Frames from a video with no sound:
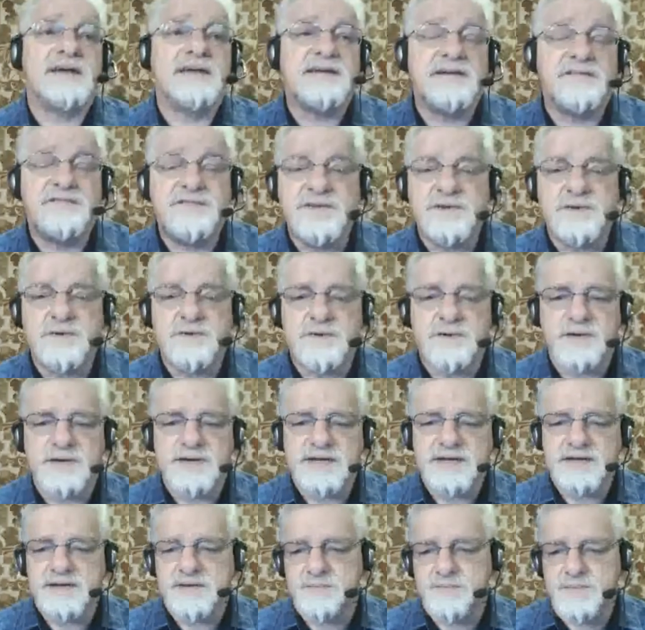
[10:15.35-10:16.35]
if you are
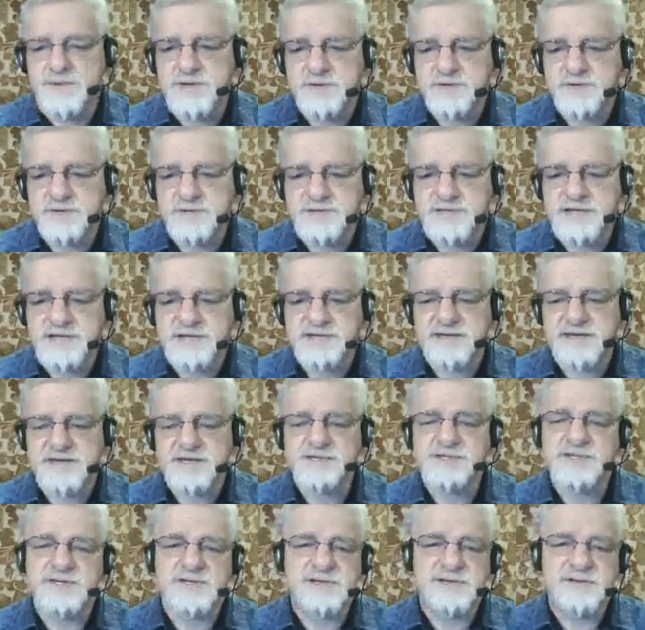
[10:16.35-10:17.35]
a computer
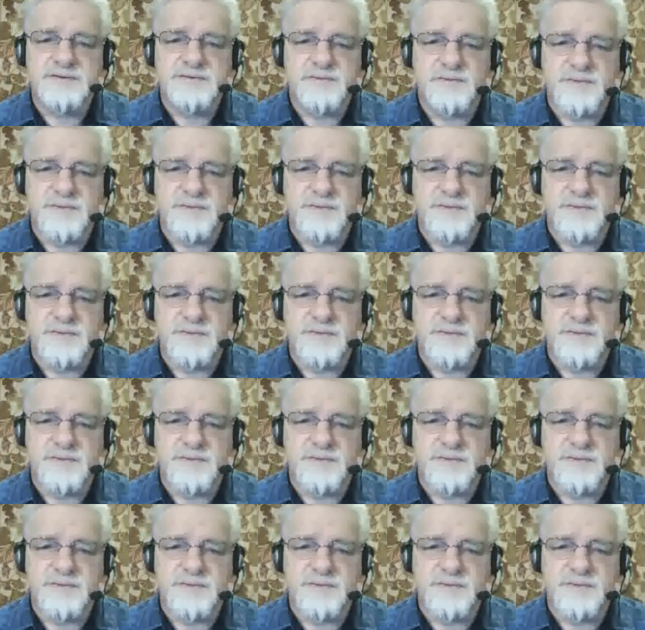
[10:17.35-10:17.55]
technician,